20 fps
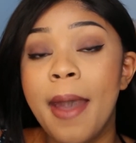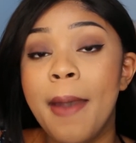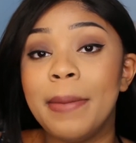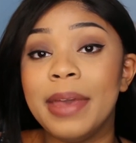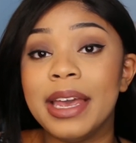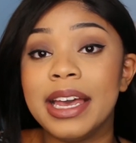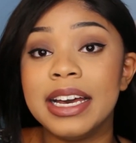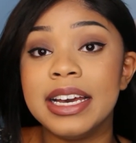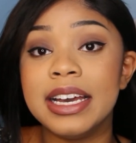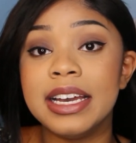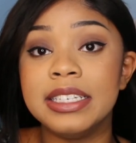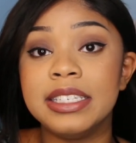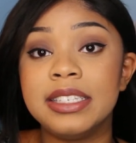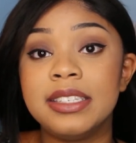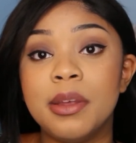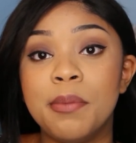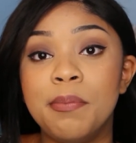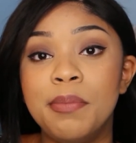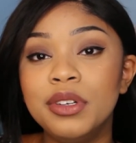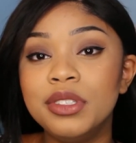because
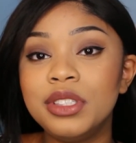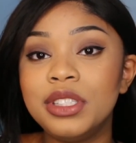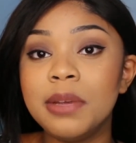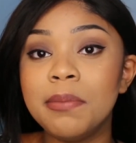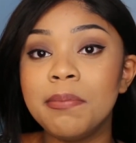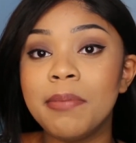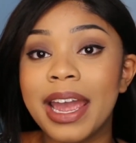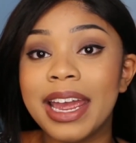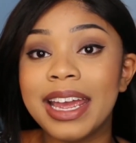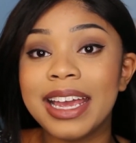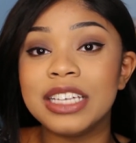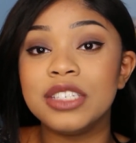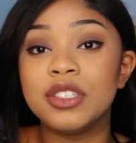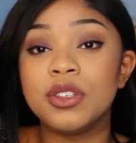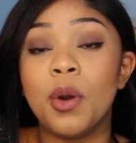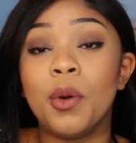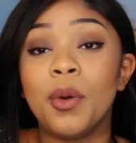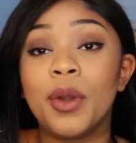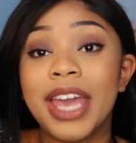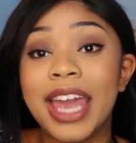the built-in mic is
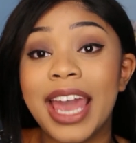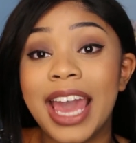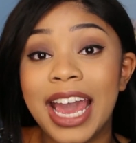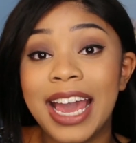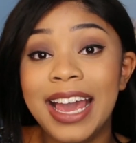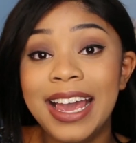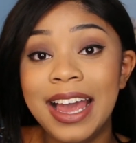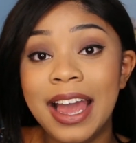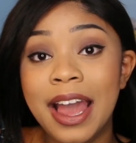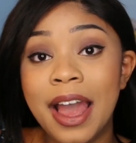okay,